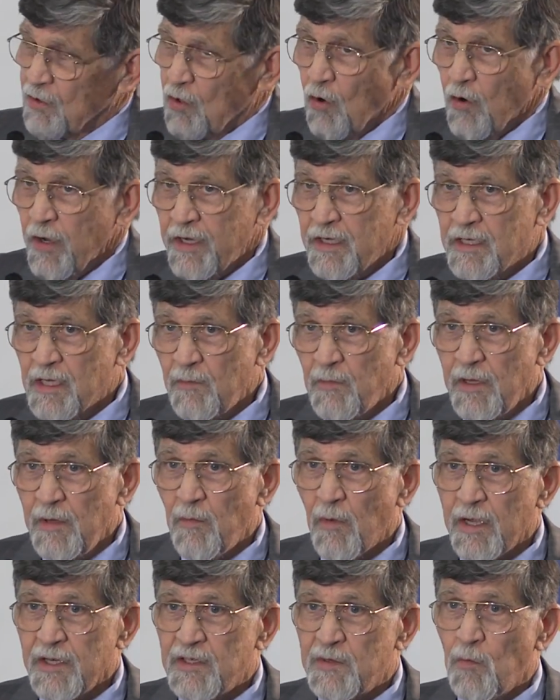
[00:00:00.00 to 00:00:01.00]
going to be
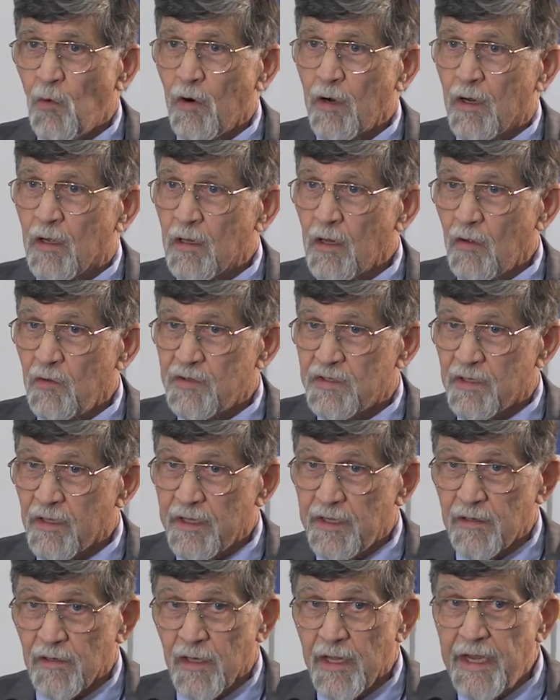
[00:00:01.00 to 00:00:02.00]
much more
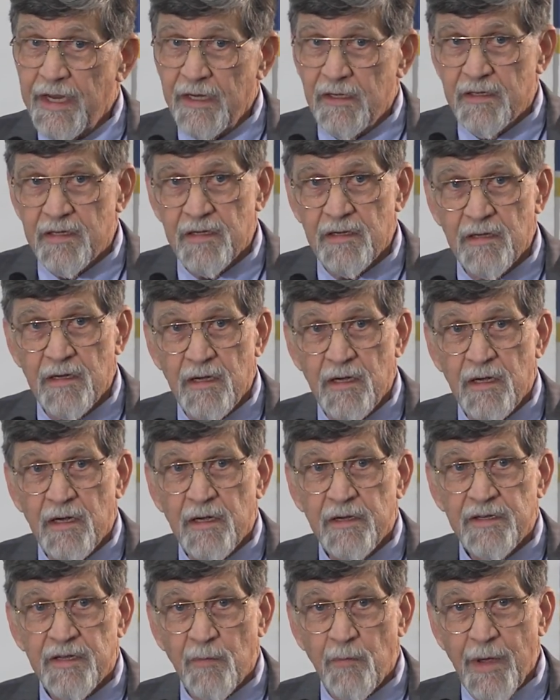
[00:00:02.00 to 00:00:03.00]
closely linked
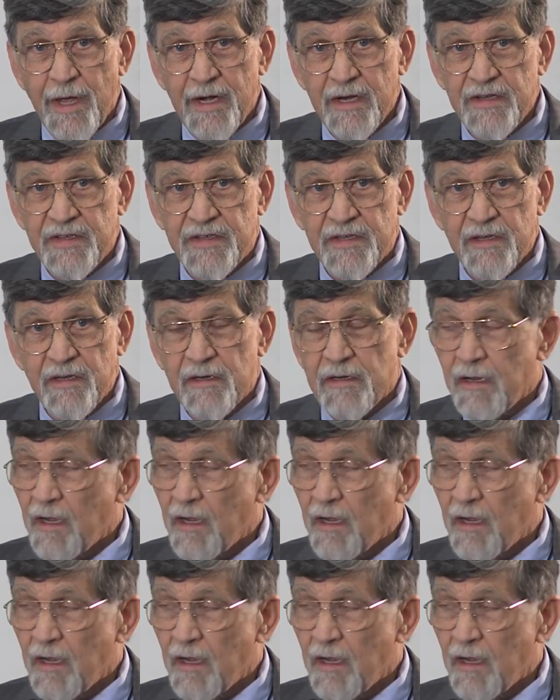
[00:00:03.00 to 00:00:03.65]
to medicine,